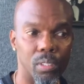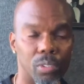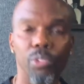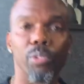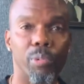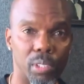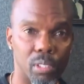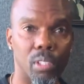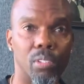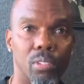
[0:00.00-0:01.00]
Do your
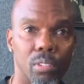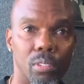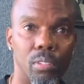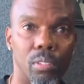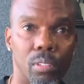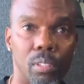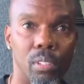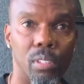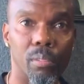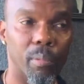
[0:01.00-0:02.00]
research.
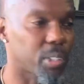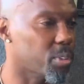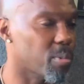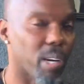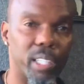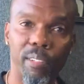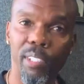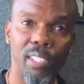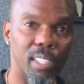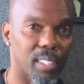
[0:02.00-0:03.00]
Make sure you write
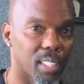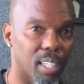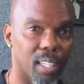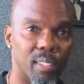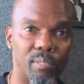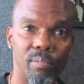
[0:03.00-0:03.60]
everything down